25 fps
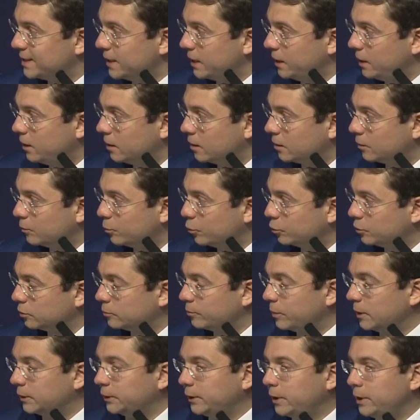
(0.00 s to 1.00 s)
project,
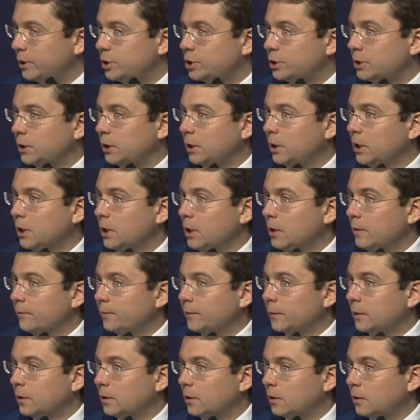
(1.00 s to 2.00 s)
stated
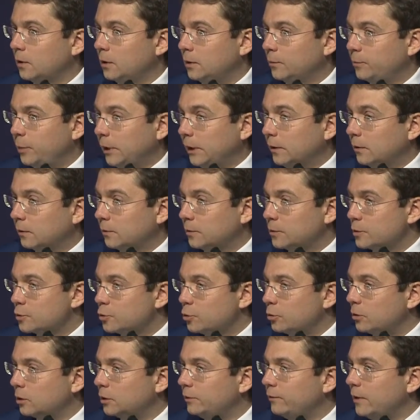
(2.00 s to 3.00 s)
during the plenary
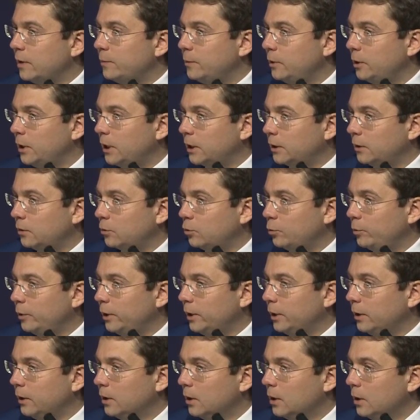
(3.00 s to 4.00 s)
that this
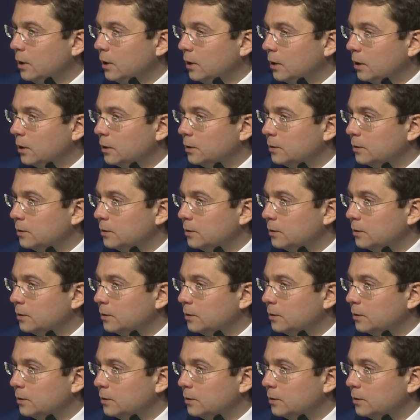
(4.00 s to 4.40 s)
year